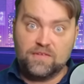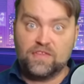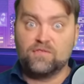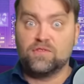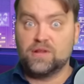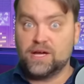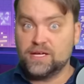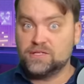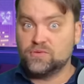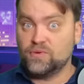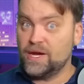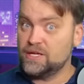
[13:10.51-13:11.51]
with flight
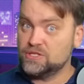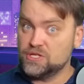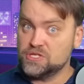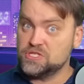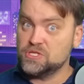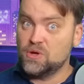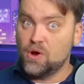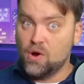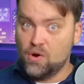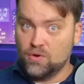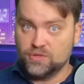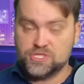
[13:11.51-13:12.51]
directors
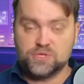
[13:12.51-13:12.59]
on.